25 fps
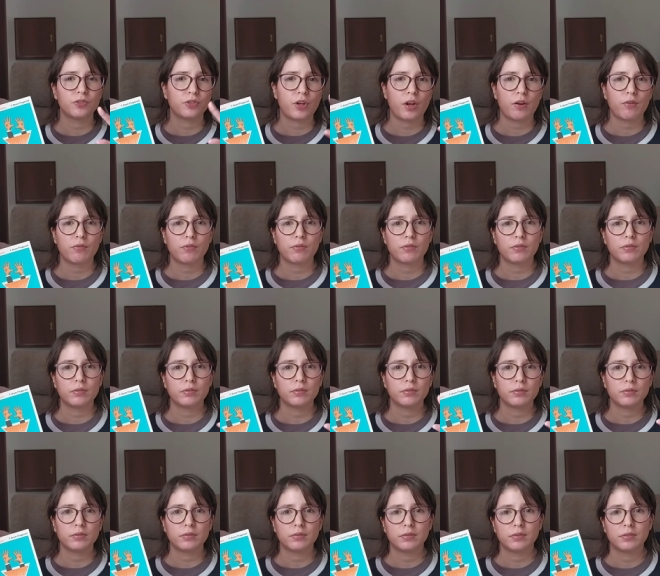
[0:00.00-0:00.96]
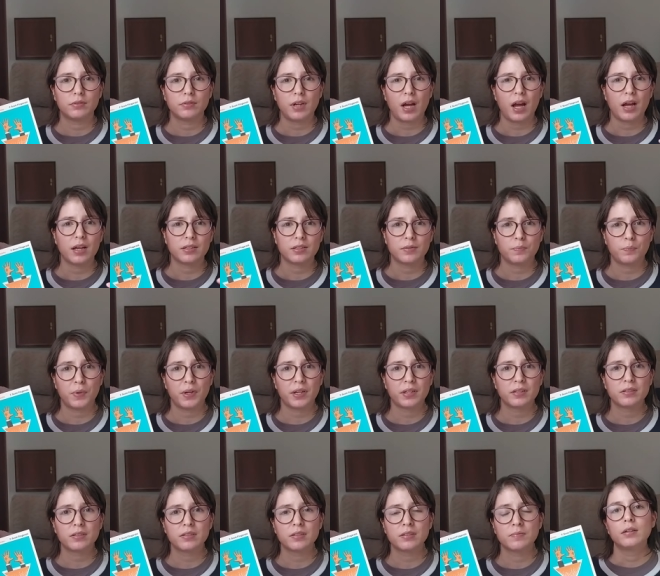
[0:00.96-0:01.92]
general
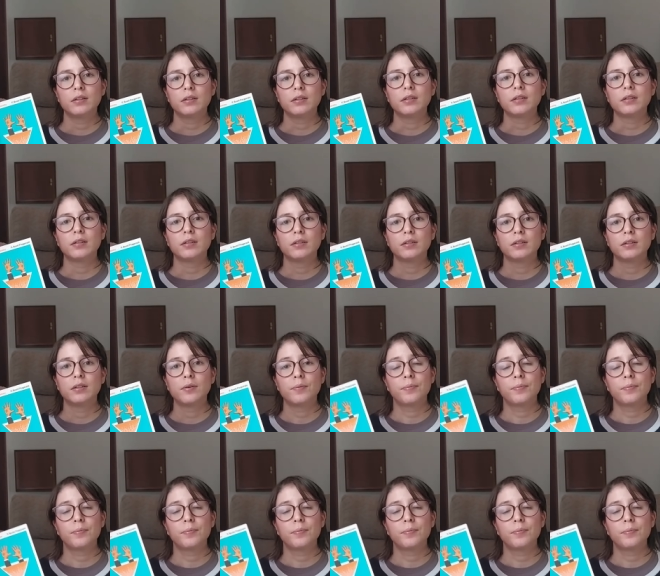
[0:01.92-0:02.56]
aspects, uh,